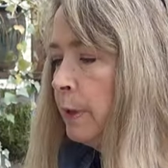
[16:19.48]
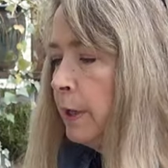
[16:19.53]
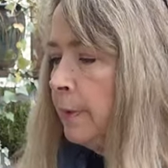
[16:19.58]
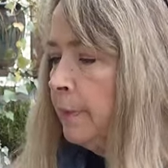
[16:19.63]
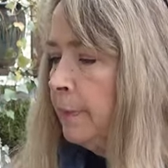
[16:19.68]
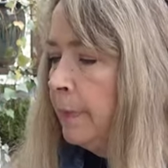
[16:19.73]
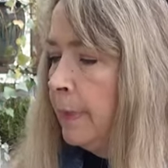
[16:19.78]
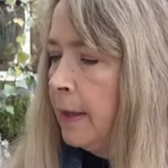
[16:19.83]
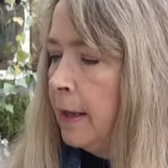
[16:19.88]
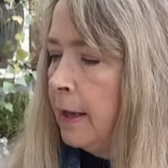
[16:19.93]
but
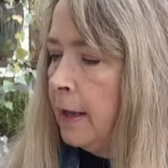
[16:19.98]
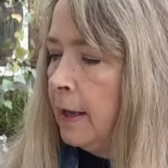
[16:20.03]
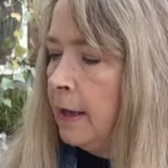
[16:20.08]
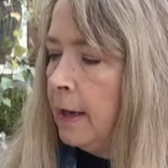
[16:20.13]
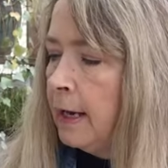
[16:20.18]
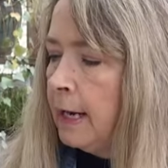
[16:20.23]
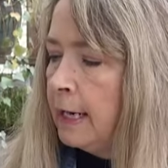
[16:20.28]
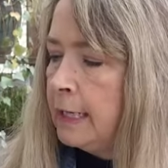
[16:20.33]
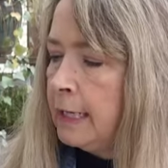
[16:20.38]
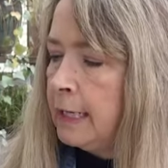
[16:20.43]

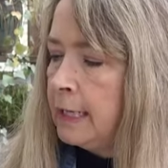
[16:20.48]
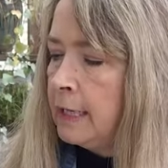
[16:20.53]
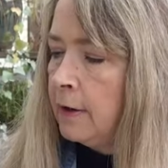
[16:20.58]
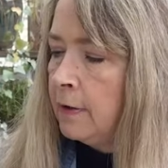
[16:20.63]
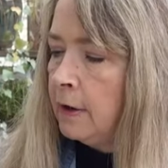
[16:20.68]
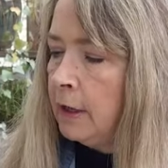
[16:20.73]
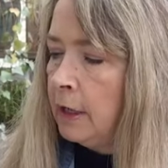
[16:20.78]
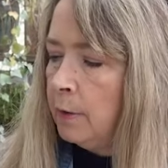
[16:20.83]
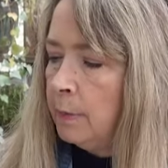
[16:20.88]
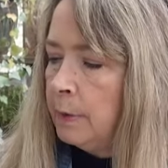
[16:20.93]
I needed a
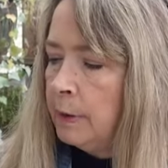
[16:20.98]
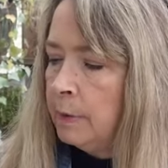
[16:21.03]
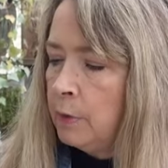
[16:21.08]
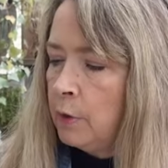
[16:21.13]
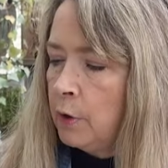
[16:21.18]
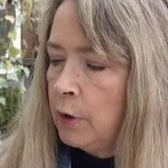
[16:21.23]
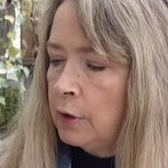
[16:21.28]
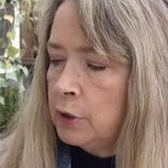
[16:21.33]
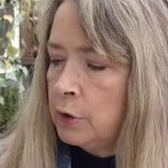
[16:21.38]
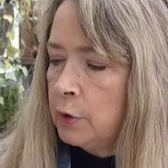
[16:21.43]
little bit
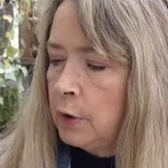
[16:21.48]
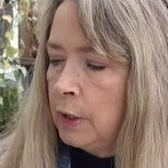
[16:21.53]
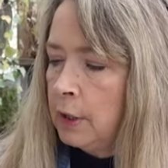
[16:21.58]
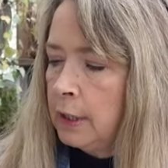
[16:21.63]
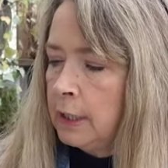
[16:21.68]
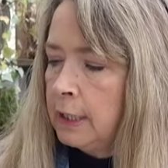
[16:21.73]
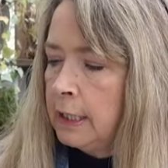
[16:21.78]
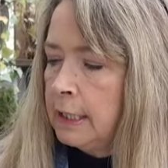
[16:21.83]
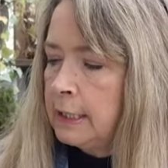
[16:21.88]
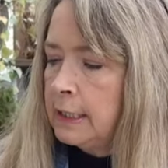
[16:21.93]
more soil
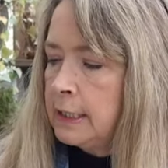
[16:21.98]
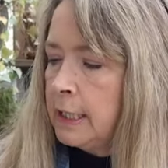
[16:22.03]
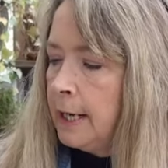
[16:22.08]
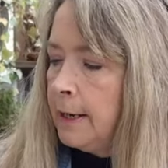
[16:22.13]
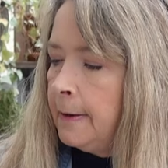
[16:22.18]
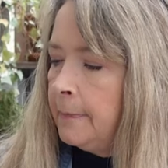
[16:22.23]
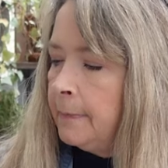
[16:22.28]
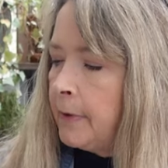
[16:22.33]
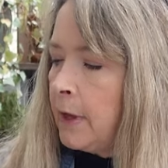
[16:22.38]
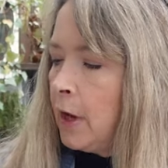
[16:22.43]
in these.
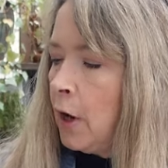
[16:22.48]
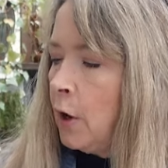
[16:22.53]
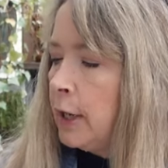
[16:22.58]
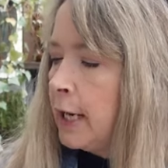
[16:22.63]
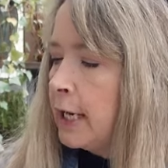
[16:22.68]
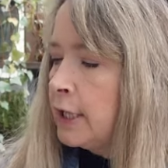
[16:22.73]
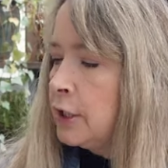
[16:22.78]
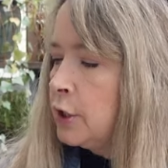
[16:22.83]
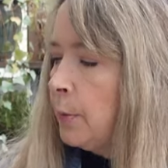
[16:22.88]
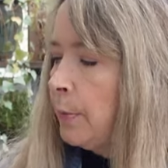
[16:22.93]

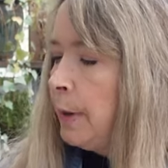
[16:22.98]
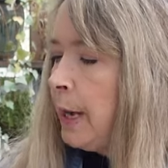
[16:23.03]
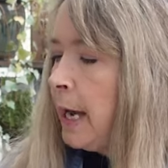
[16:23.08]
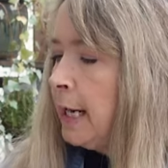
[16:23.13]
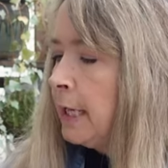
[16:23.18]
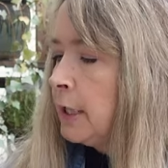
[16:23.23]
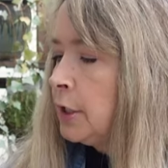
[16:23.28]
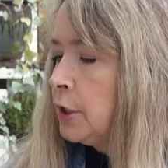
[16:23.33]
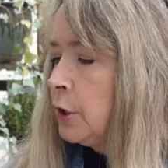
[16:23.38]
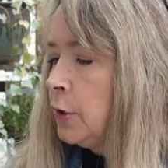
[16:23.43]
Okay, so
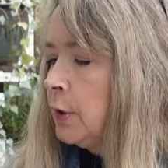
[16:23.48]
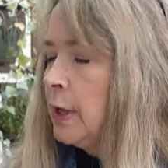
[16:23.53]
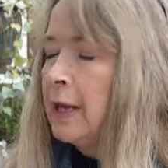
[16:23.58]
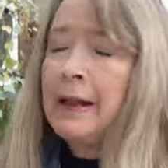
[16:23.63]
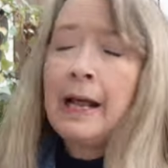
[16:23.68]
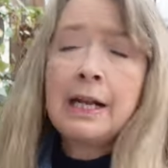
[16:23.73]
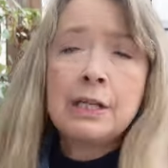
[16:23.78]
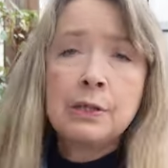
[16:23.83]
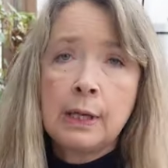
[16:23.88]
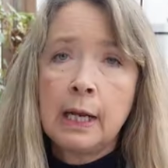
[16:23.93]
back to, and
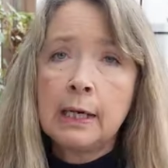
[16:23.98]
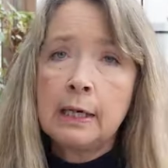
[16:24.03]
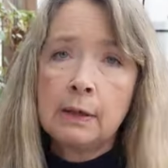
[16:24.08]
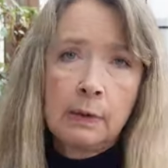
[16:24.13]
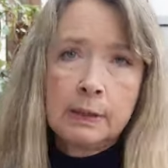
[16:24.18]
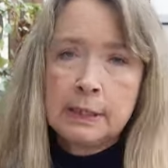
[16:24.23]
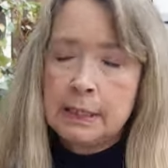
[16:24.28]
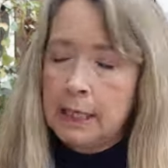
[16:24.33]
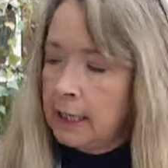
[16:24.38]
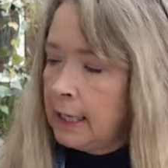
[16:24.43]
that's like
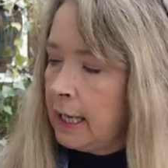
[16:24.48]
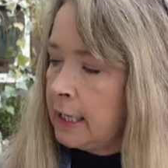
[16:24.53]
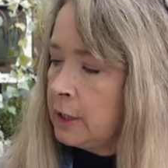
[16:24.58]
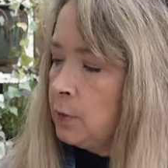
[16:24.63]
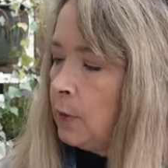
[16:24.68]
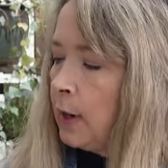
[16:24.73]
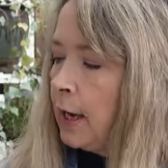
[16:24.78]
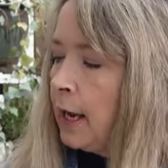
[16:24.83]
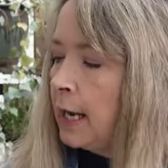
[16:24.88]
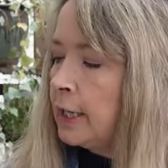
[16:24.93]
we said,
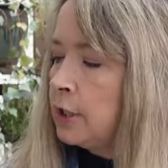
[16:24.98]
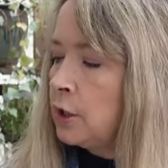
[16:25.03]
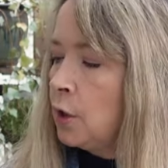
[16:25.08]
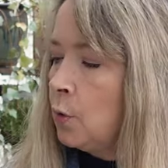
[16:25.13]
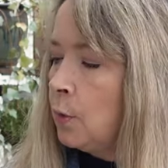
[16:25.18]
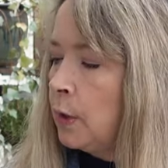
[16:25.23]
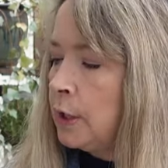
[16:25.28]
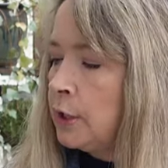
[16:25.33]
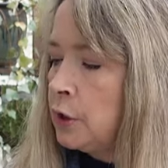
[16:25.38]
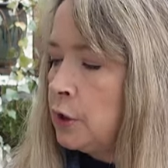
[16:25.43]
that's why I
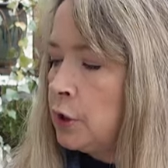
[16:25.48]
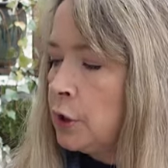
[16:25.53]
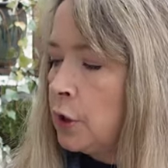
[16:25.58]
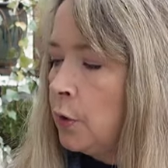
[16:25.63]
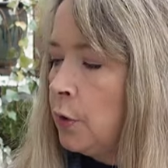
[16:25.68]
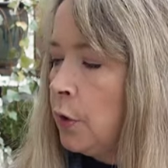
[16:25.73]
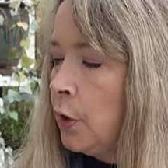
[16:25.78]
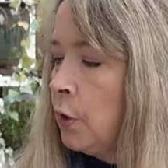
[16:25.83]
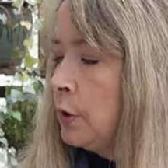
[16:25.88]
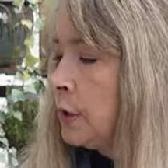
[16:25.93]
don't winter
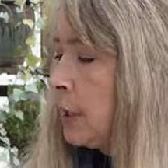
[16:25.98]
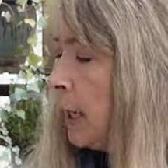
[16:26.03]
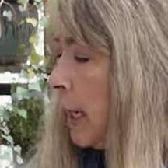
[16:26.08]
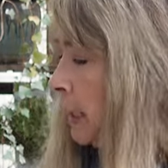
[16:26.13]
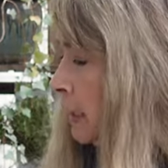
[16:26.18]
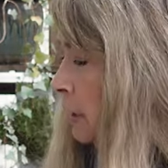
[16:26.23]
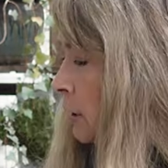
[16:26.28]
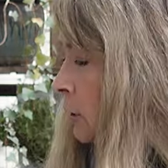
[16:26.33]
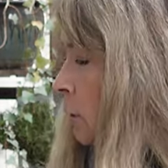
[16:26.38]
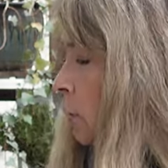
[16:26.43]
sow those.
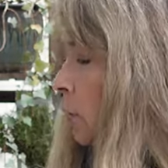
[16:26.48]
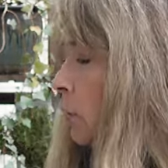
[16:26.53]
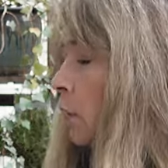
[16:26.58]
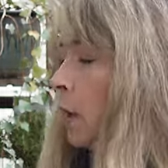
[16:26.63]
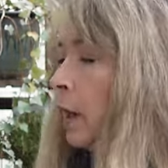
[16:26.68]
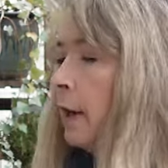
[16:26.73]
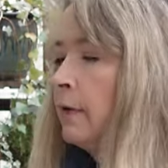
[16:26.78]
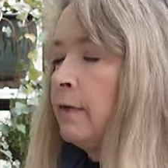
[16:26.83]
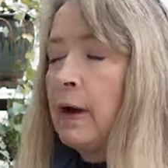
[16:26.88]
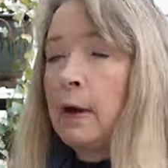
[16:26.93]
I sow,
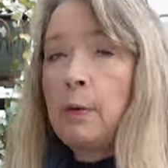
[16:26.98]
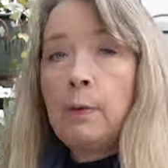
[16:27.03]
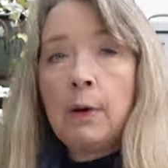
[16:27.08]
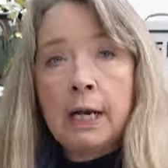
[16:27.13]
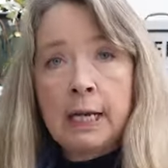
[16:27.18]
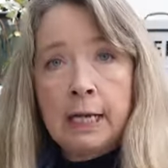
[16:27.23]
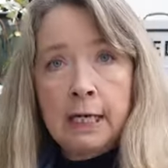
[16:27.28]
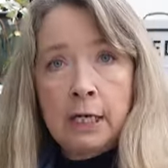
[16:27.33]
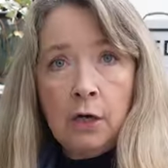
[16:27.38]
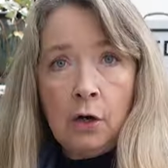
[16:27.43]
if I want
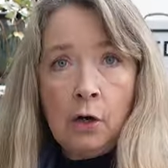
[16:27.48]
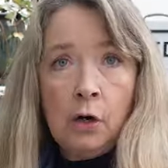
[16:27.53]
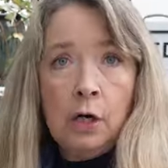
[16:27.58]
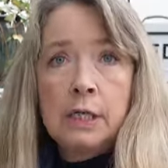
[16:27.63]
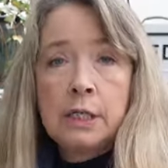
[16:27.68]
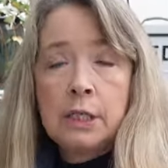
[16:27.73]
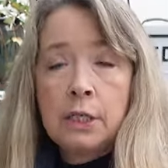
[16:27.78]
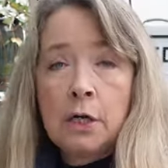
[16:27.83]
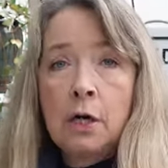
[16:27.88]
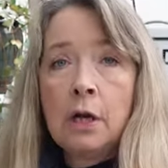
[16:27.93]
to get an
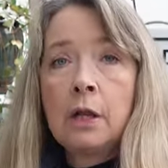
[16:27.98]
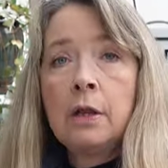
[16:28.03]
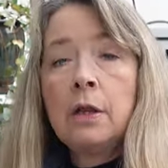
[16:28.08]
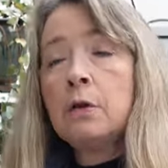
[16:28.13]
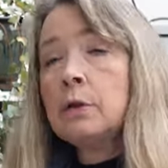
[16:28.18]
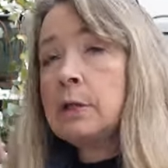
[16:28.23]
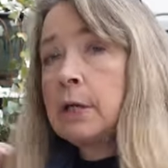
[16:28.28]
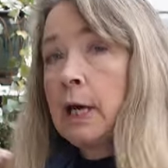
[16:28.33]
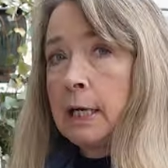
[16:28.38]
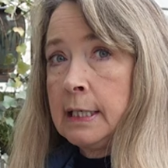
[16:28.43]
early start on
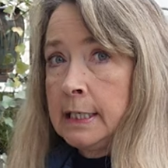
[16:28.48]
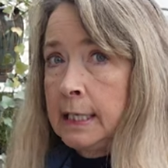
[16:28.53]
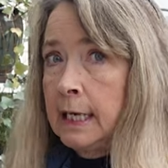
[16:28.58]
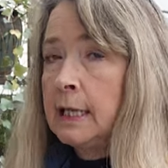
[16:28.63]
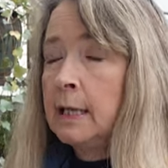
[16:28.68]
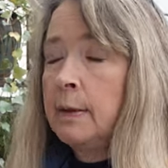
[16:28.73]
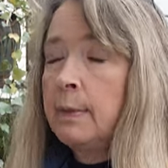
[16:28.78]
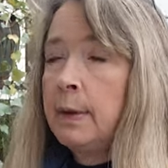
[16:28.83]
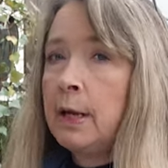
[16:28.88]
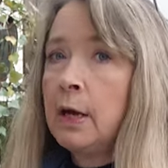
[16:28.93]
those, I
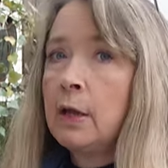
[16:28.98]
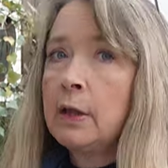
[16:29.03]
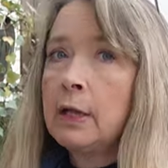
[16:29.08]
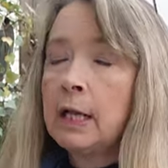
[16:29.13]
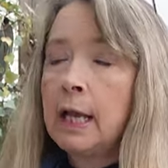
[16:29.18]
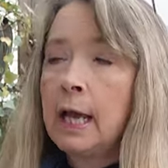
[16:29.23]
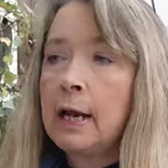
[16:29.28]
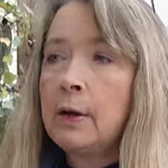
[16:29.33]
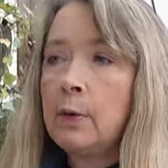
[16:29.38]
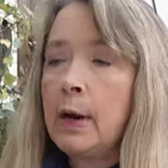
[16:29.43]
take them in on the
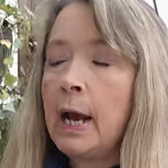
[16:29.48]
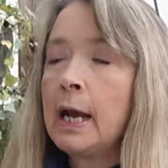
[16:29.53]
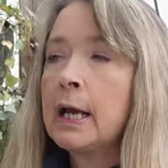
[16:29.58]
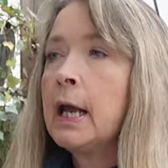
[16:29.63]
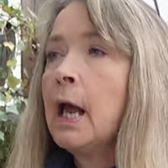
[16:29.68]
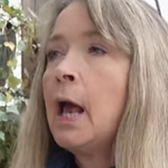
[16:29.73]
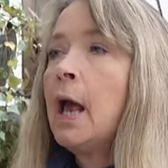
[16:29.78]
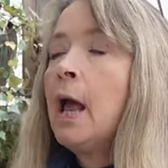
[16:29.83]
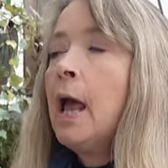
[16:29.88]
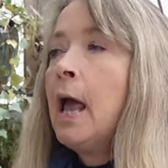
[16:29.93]
light rack
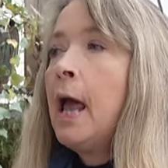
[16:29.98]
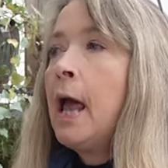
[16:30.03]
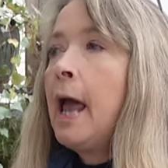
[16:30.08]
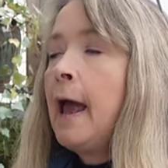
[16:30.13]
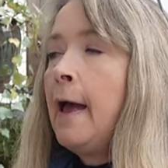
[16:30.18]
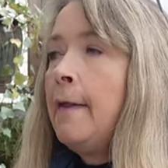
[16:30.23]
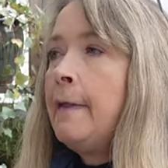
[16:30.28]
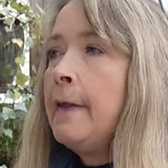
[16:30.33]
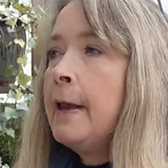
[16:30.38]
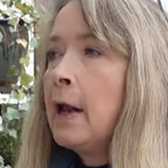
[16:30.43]

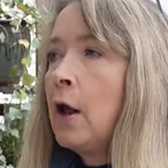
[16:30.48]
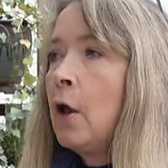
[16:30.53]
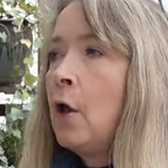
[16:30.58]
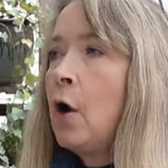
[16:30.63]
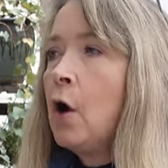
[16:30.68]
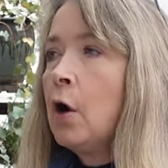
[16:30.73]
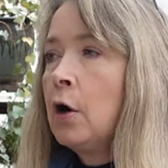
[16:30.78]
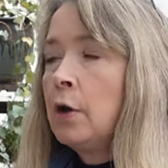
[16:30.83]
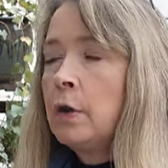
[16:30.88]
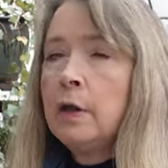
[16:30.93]
and then I'll
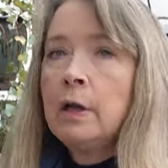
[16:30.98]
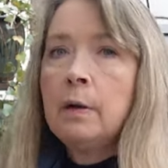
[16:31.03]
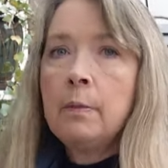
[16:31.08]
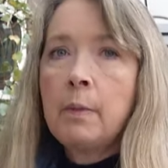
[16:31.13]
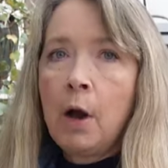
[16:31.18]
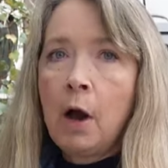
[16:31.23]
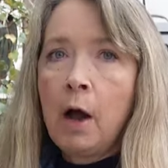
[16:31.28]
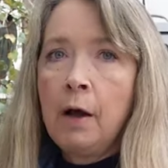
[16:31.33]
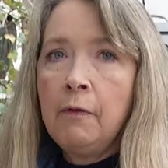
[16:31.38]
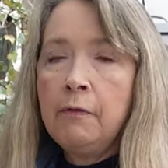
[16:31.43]
harden them
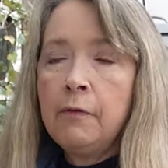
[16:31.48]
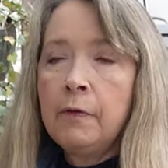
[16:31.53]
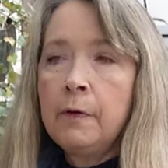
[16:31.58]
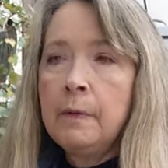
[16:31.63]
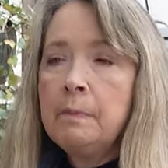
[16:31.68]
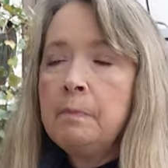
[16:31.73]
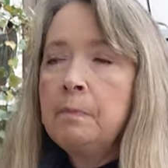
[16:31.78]
off.